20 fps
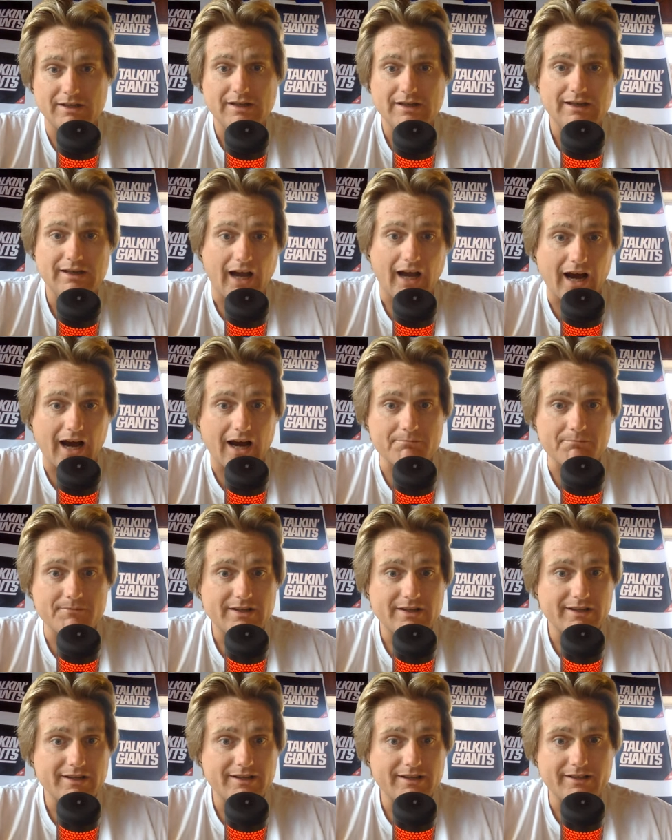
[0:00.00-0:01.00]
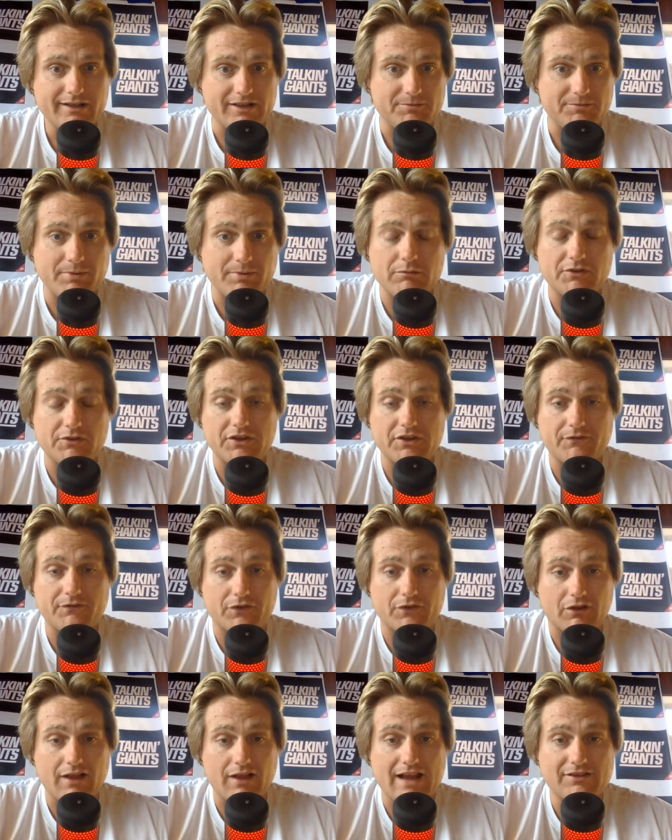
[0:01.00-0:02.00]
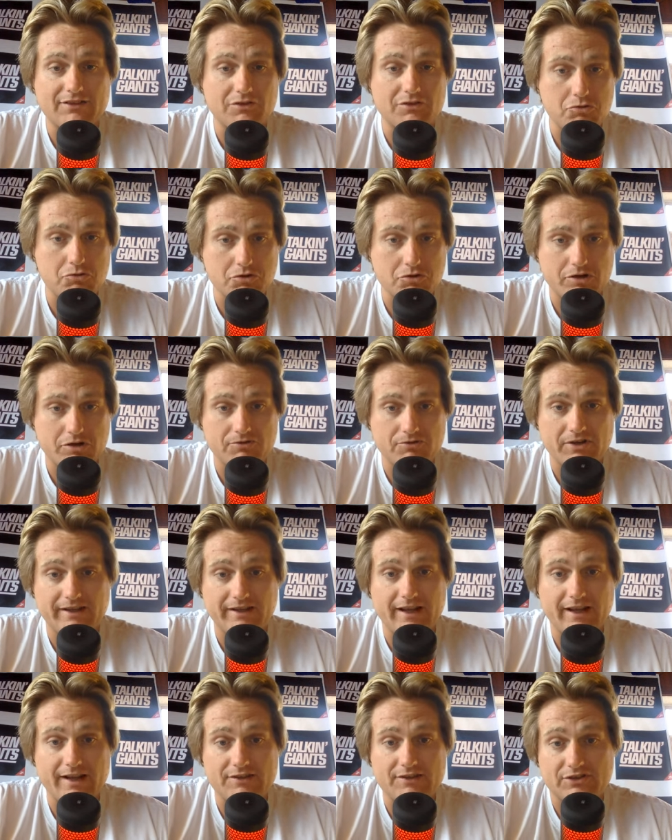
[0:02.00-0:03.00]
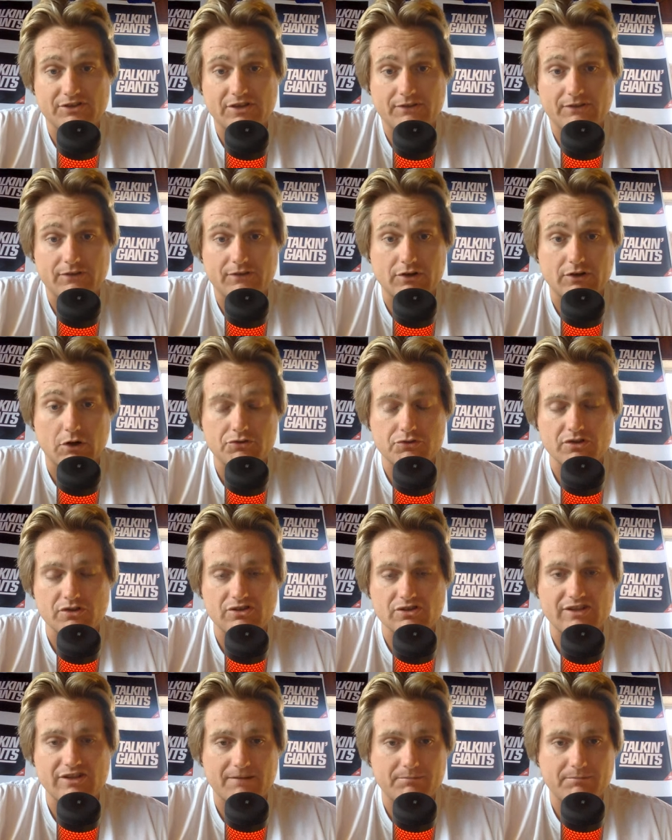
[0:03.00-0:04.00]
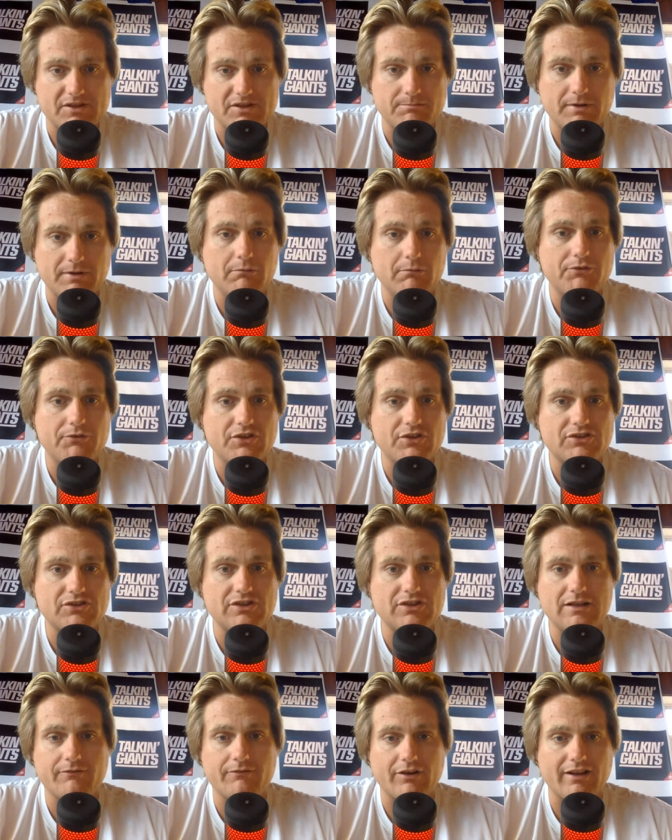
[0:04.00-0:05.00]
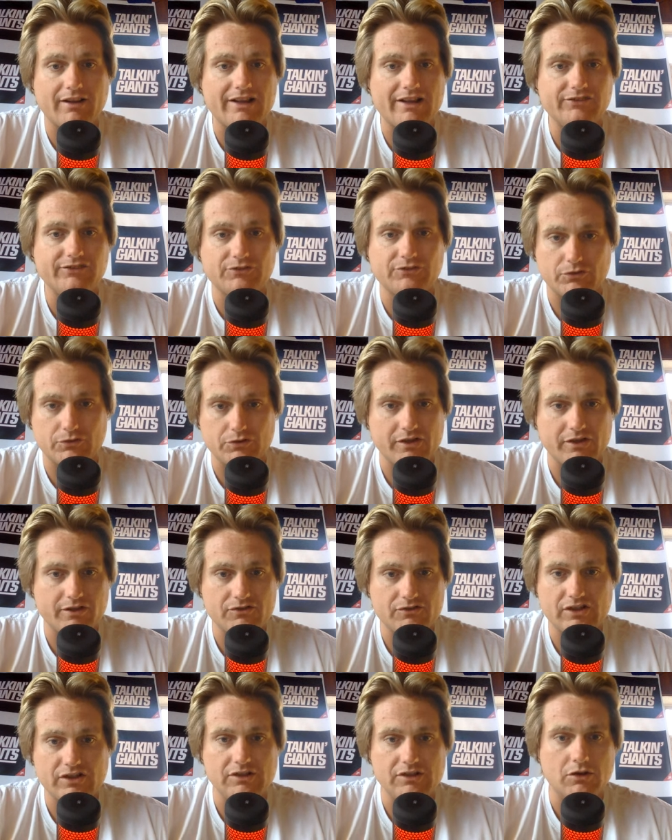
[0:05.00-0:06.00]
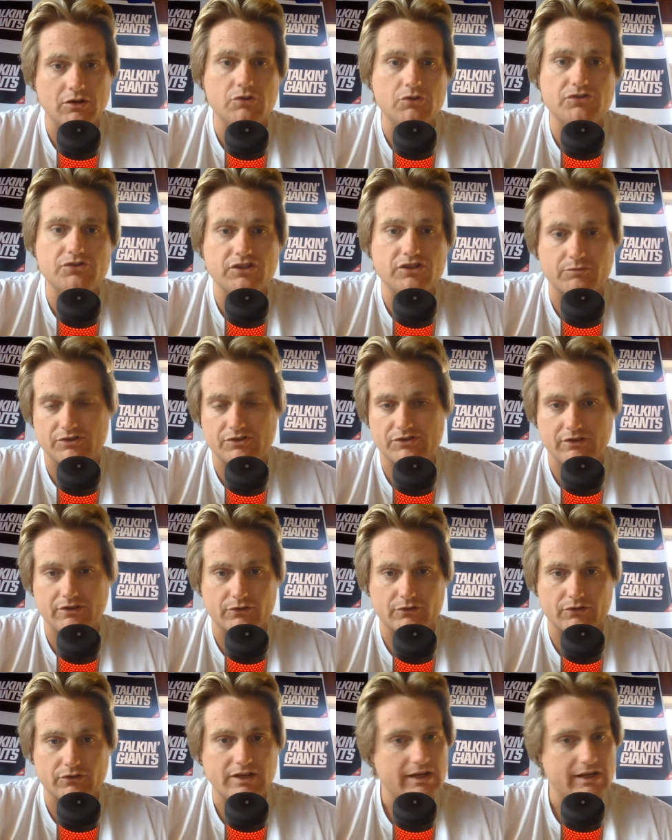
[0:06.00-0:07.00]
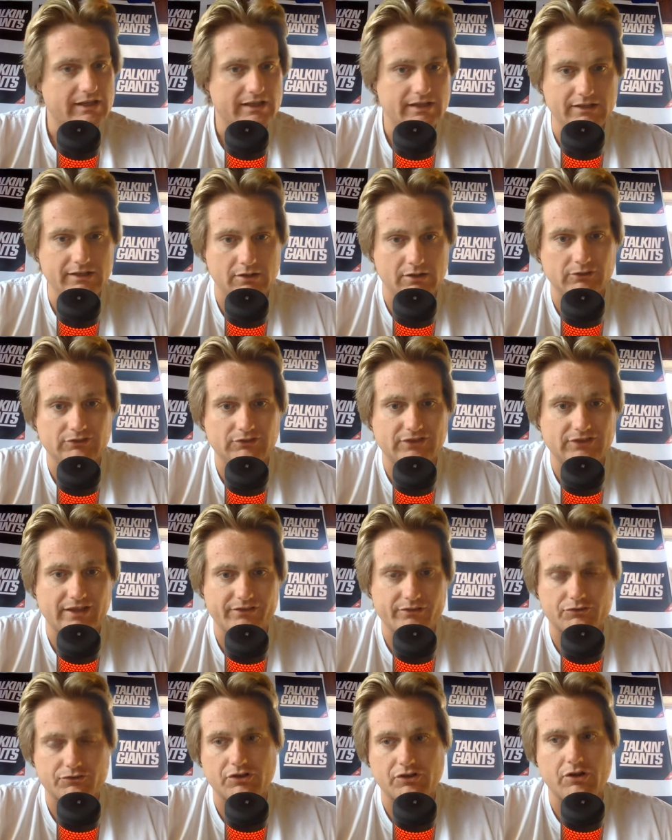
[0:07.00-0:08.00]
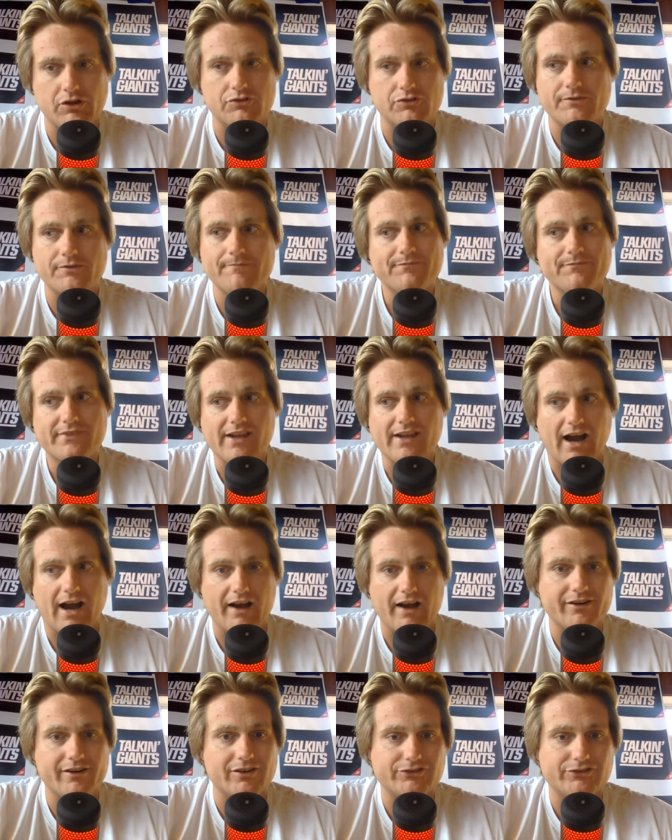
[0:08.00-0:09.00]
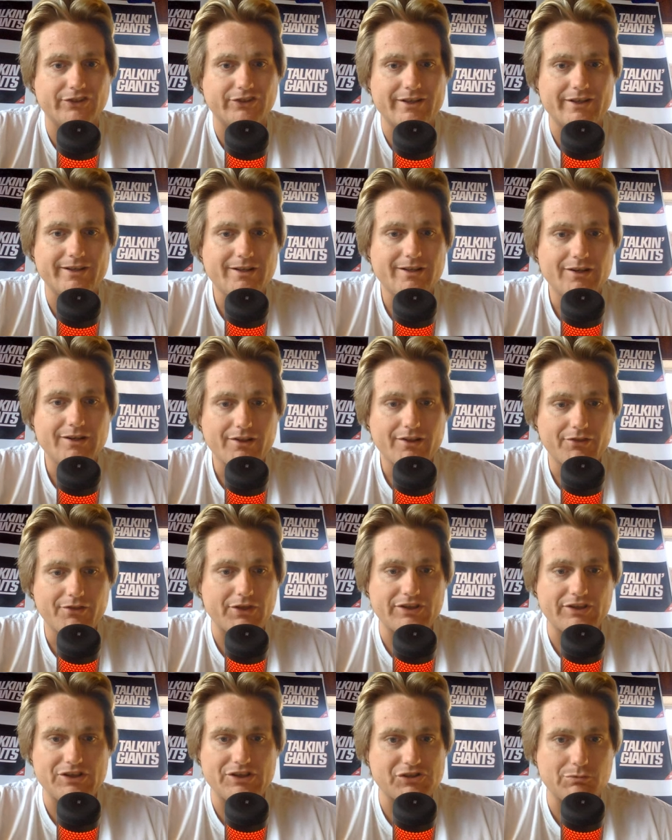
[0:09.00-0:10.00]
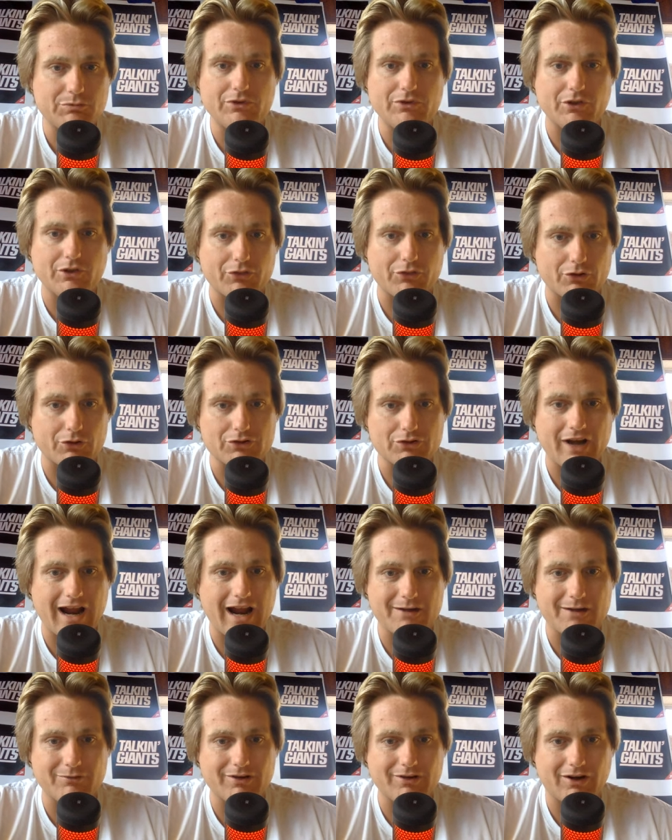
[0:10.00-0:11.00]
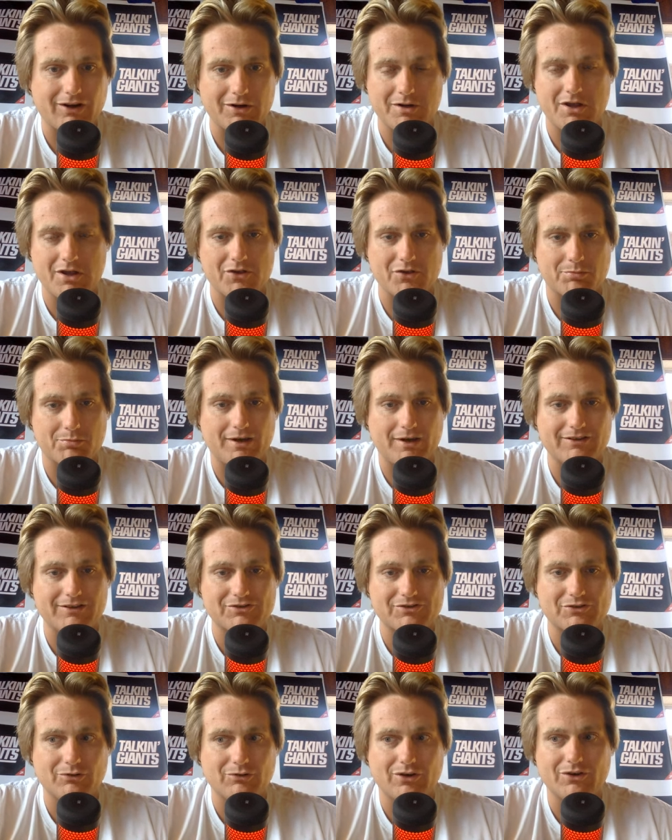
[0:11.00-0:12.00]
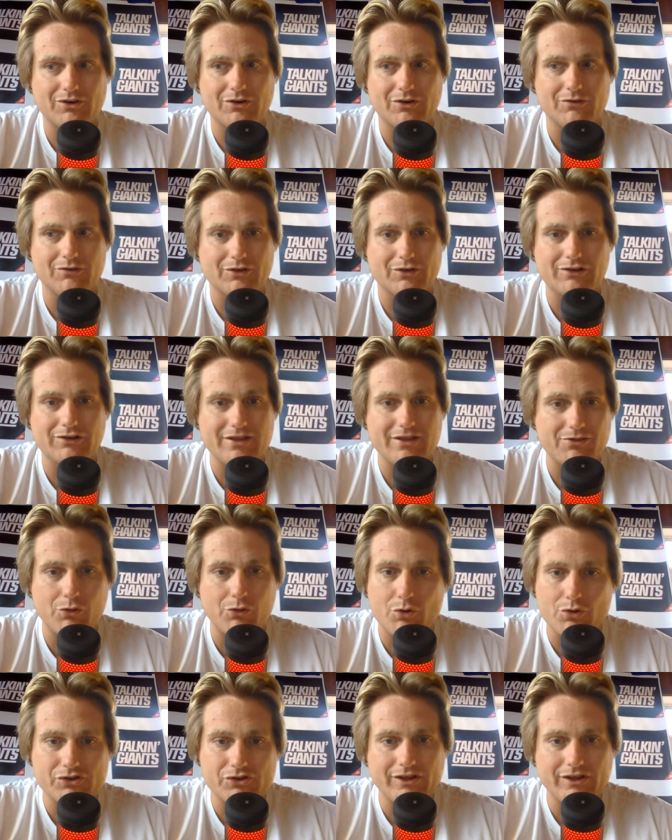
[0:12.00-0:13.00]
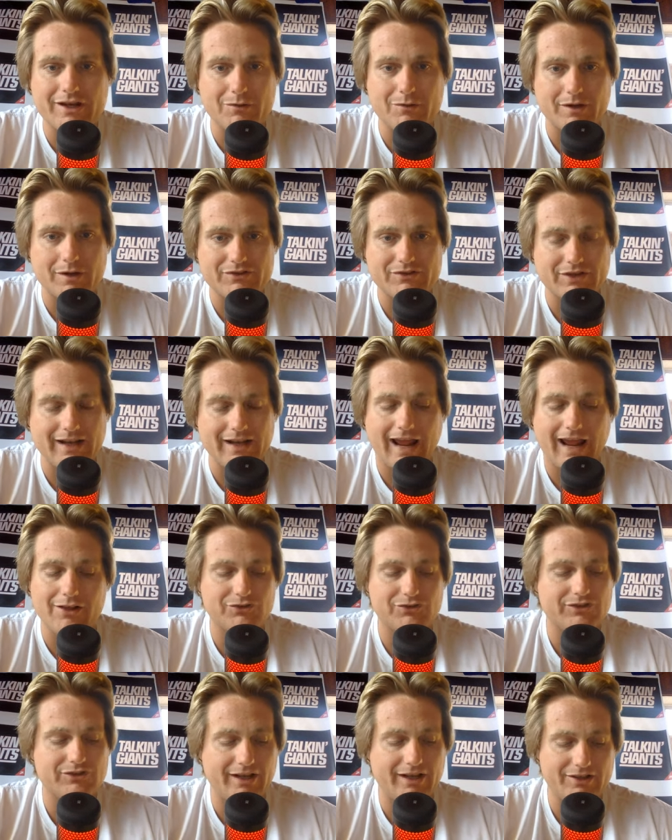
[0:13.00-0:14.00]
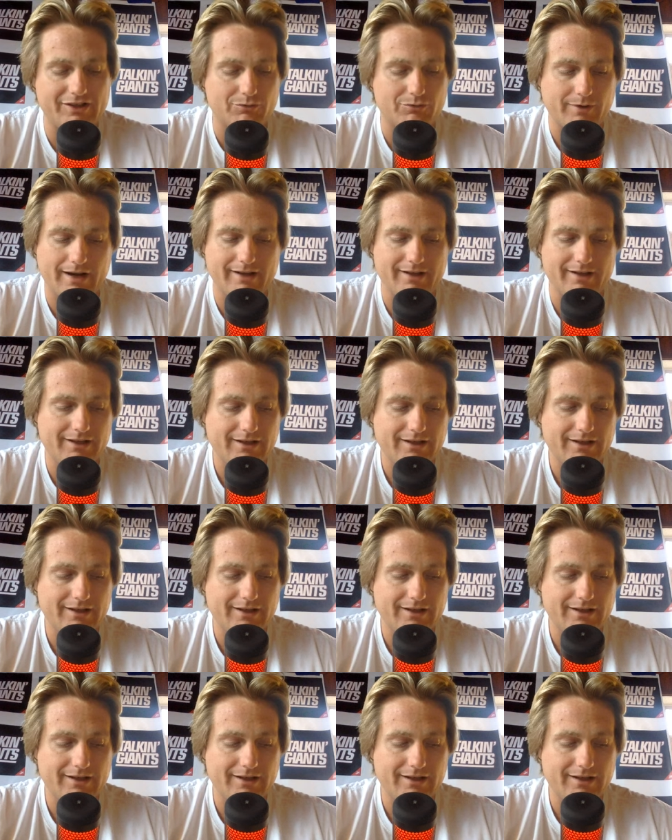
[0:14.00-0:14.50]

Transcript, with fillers: Um, he's been with it for the last two years. I get it's a different coaching staff, but he's been with this team for the last two years. He knows this receivers. He knows Daniel Jones. I honestly think he should be the third guy on, on the practice squad over Clayton Thorson, anyways. And Alex Tanney's ready